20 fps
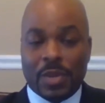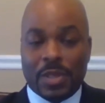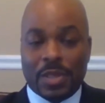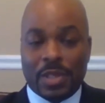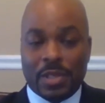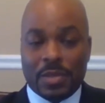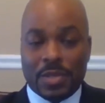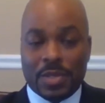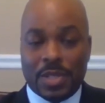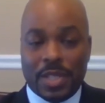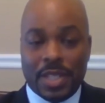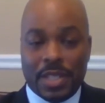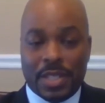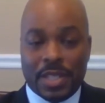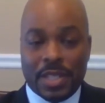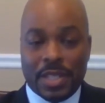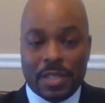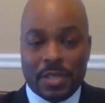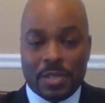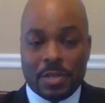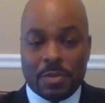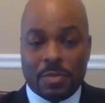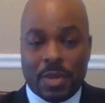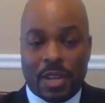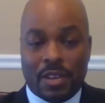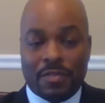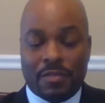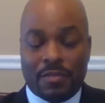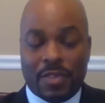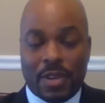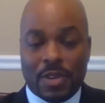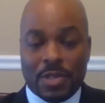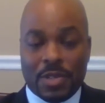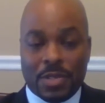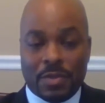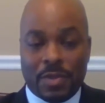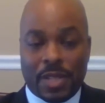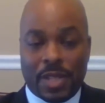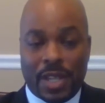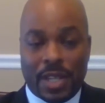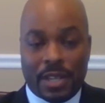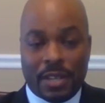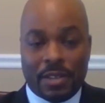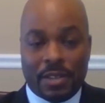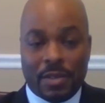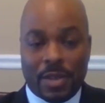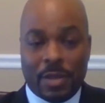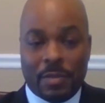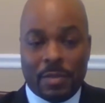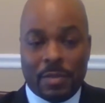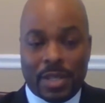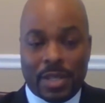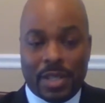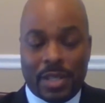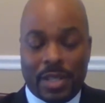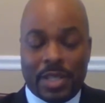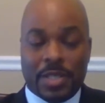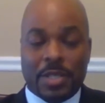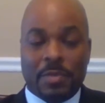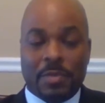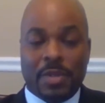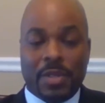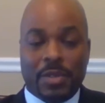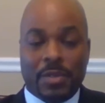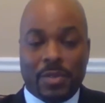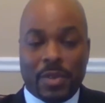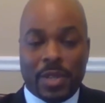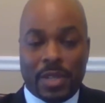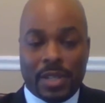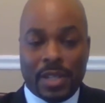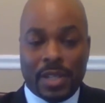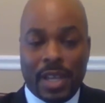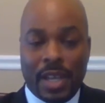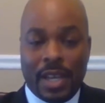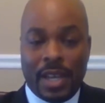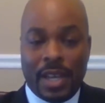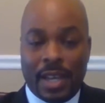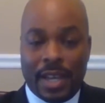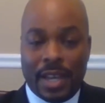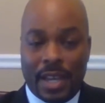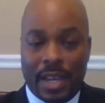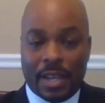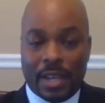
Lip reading: you with those details about fostering that agreement that needs to be written